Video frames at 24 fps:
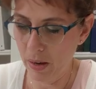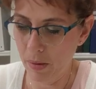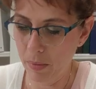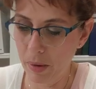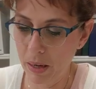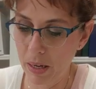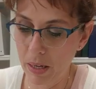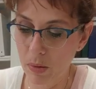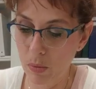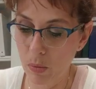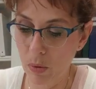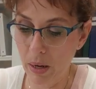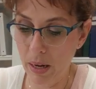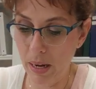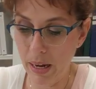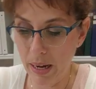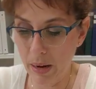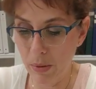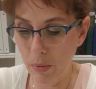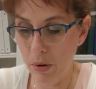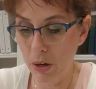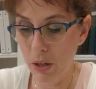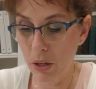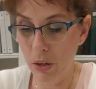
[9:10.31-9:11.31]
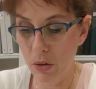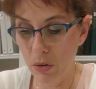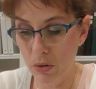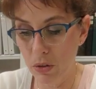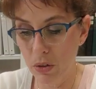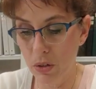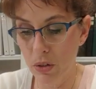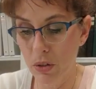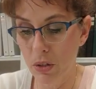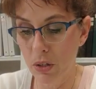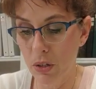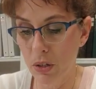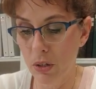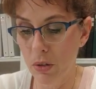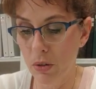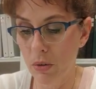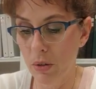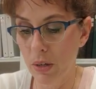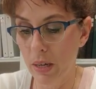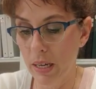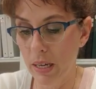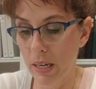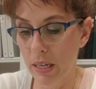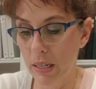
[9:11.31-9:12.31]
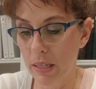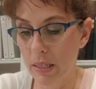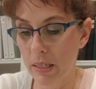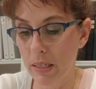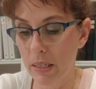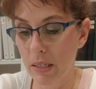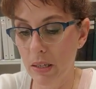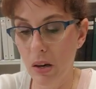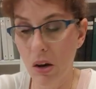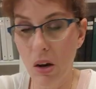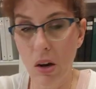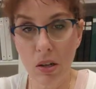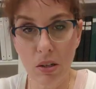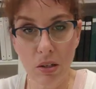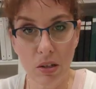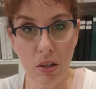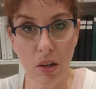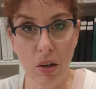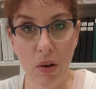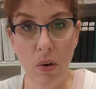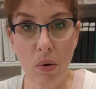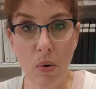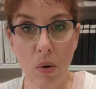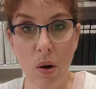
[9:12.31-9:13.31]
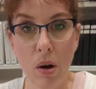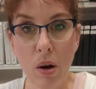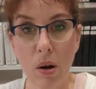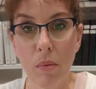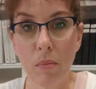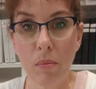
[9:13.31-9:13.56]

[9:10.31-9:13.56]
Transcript: because what I want you to do is also